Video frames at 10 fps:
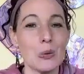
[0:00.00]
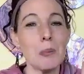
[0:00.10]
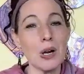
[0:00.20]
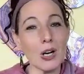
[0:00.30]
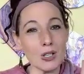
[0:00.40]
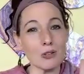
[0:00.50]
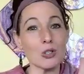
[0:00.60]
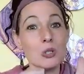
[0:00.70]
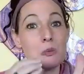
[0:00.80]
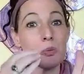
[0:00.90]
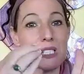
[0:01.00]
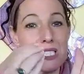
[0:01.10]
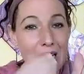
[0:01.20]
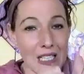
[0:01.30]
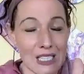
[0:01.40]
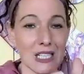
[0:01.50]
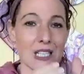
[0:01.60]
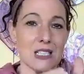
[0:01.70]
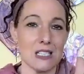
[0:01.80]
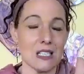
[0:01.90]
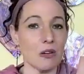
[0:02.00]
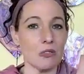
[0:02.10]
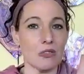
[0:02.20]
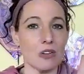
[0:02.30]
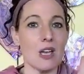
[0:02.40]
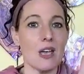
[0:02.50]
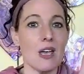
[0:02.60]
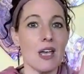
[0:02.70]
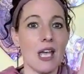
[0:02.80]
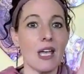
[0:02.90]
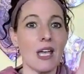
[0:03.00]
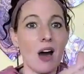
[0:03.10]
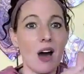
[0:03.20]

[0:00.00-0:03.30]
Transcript: What part of you is protecting itself? And